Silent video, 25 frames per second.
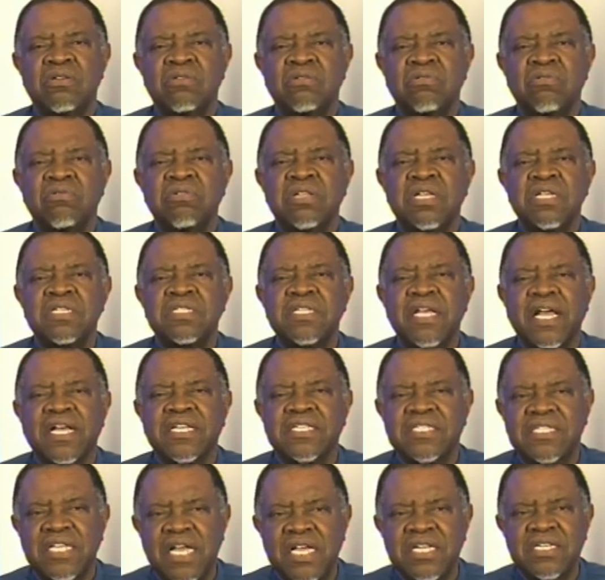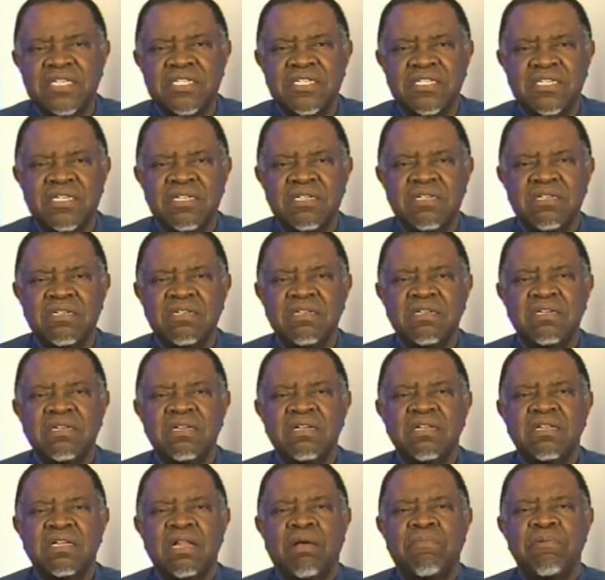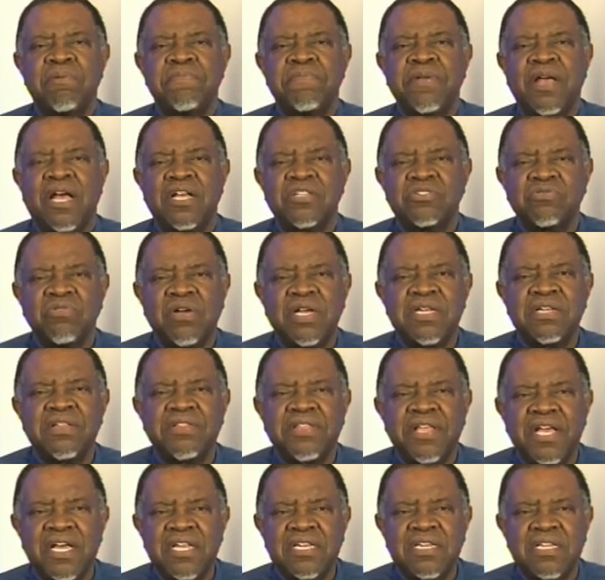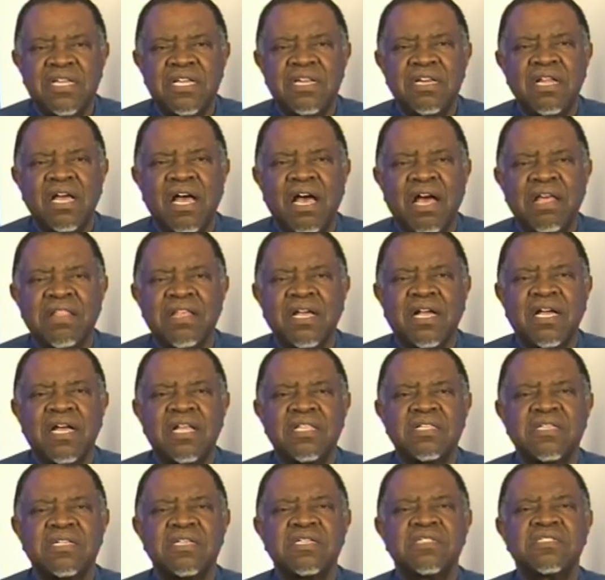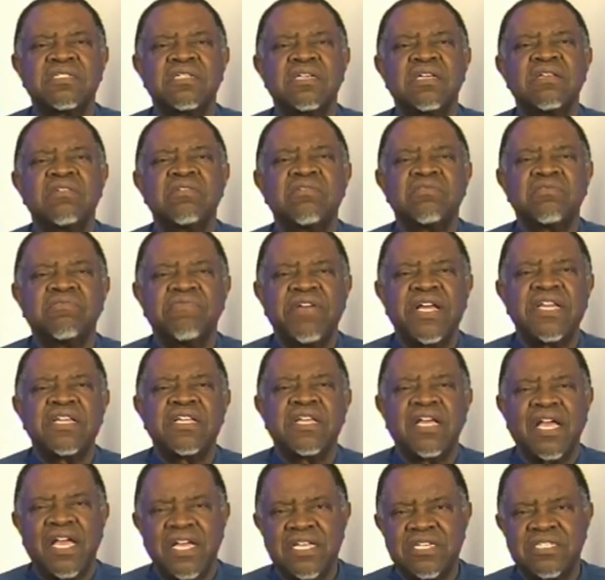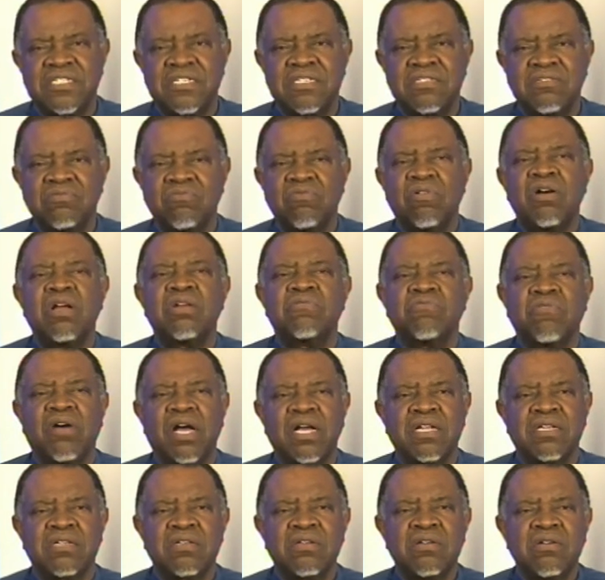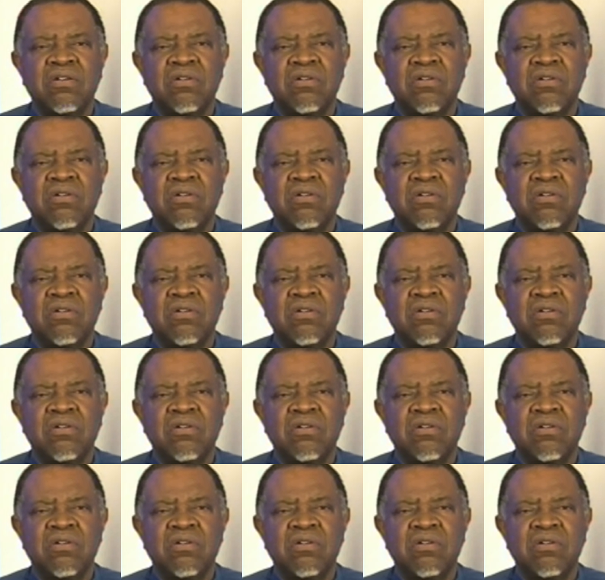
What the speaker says: To this extent, Namibia joined 13 other countries in 2018 worldwide